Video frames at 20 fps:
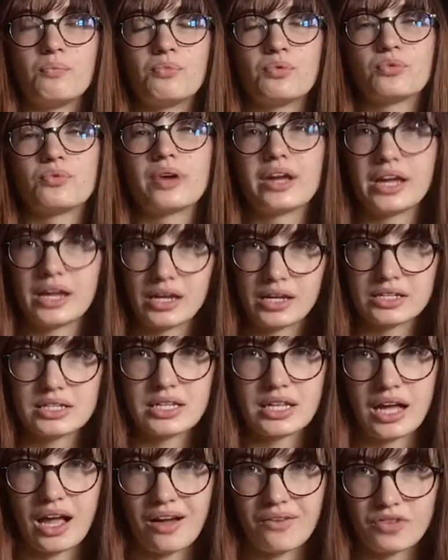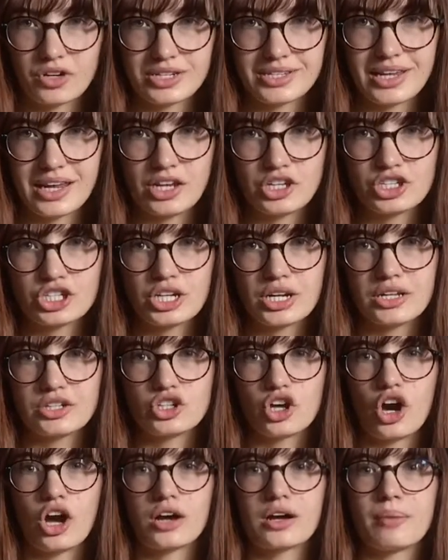bring to the conversation,
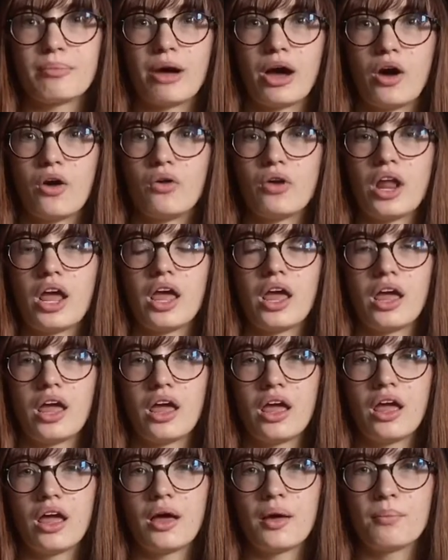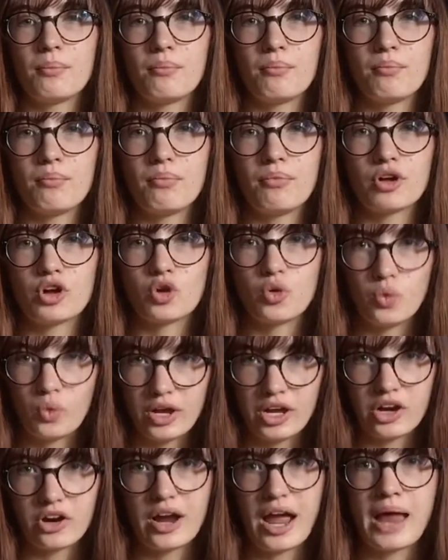talk about
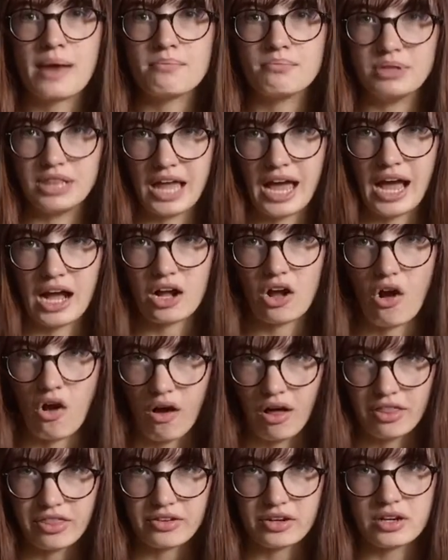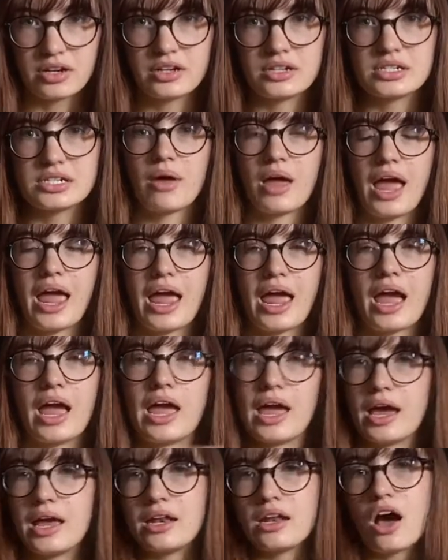queer and Black authors
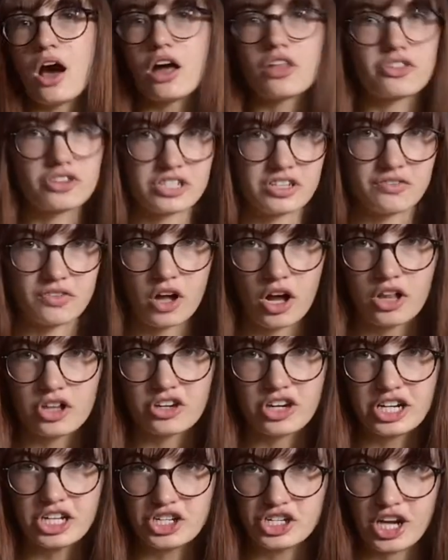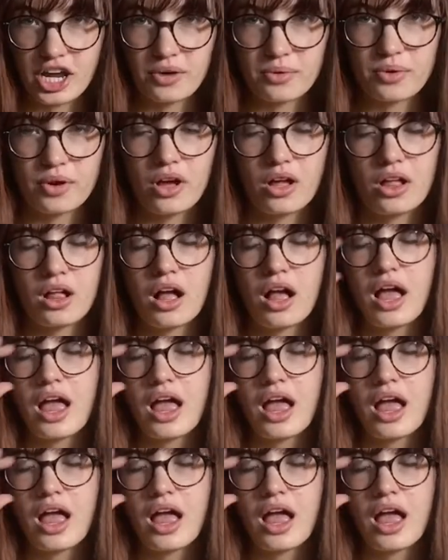and authors of color in general,